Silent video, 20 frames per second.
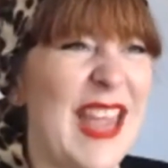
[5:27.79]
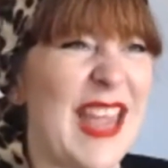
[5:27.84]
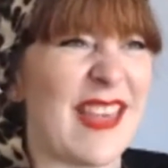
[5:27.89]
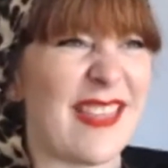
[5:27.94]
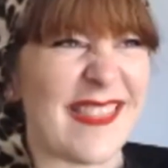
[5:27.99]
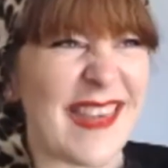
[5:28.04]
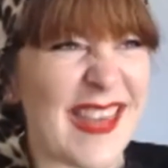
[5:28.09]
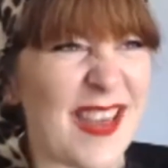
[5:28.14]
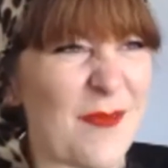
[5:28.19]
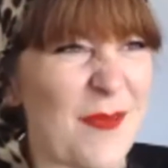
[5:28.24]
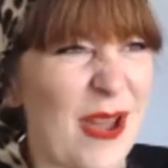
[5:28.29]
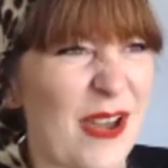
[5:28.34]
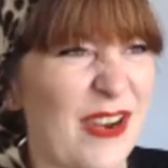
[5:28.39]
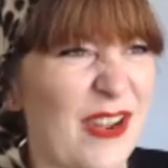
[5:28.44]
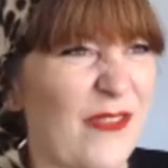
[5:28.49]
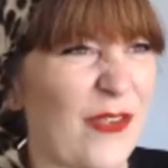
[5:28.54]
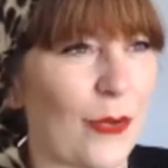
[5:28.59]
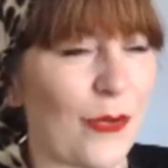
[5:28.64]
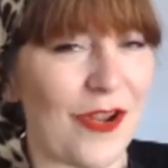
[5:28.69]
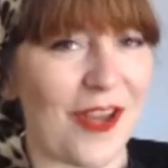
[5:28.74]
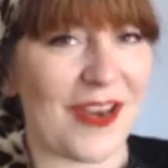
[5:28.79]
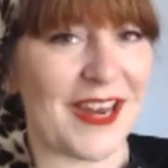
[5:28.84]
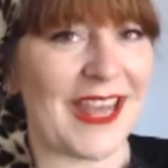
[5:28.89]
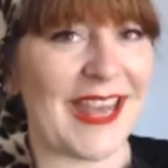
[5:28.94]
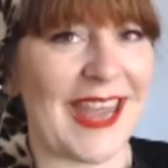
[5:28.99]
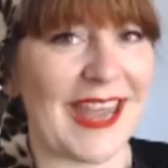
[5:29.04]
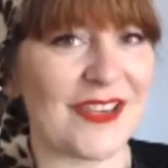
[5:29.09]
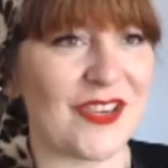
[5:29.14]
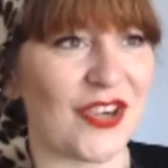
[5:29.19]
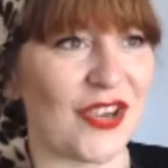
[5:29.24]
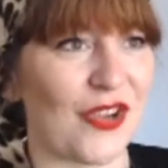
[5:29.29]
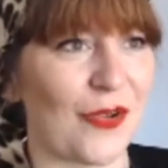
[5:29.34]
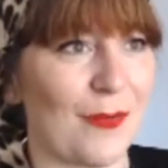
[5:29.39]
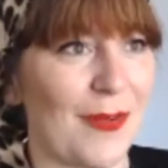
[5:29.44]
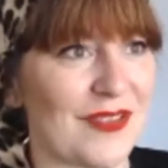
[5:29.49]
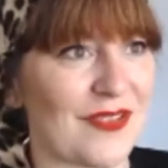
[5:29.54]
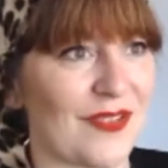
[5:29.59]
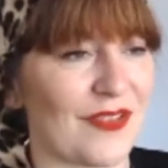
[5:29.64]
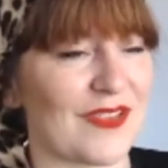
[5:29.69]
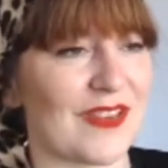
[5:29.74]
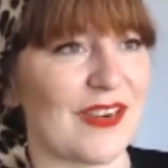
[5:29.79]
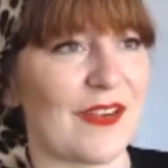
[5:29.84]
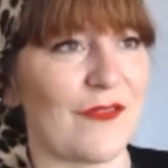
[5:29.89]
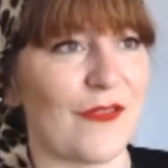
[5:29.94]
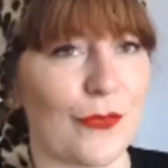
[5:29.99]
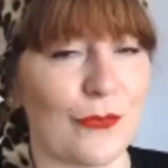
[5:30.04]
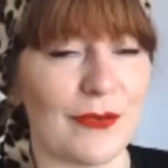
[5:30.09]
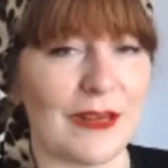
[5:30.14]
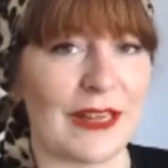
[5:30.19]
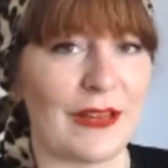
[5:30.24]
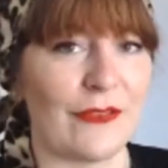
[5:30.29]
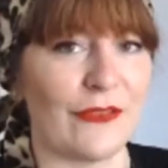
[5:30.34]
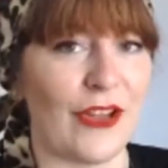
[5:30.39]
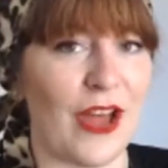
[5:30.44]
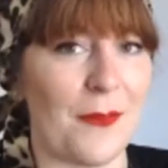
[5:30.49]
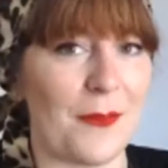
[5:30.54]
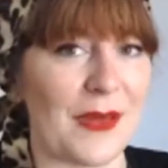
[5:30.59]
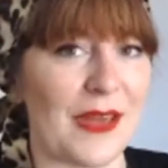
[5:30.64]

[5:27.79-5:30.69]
Think about if you're not engaging your muscles and if you're really floppy.